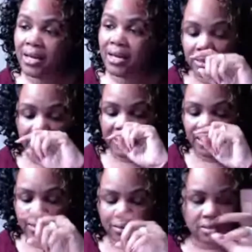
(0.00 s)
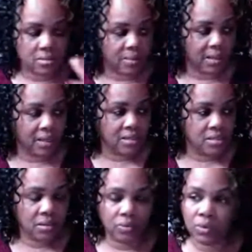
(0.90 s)
I think it's right.
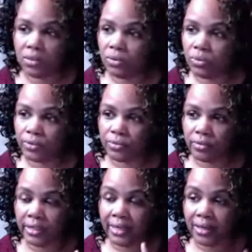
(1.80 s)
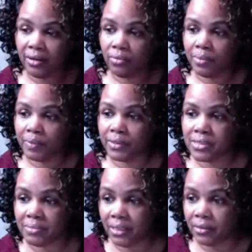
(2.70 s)
It's either 1 or 3. I can't remember
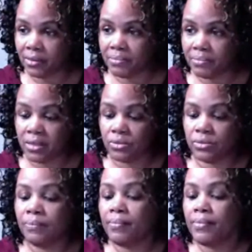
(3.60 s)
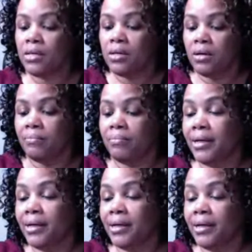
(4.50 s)
because I'm not looking at my schedule.
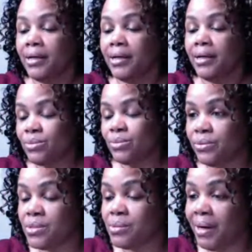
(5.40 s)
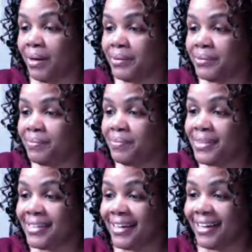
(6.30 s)
But that's what we'll be doing tomorrow.
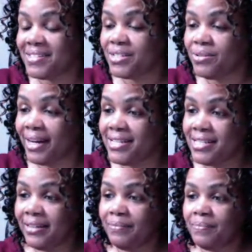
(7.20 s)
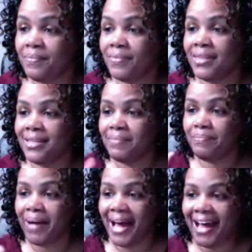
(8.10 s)
And I'll see you guys then.
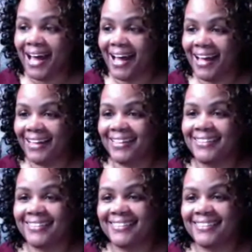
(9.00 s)
Bye.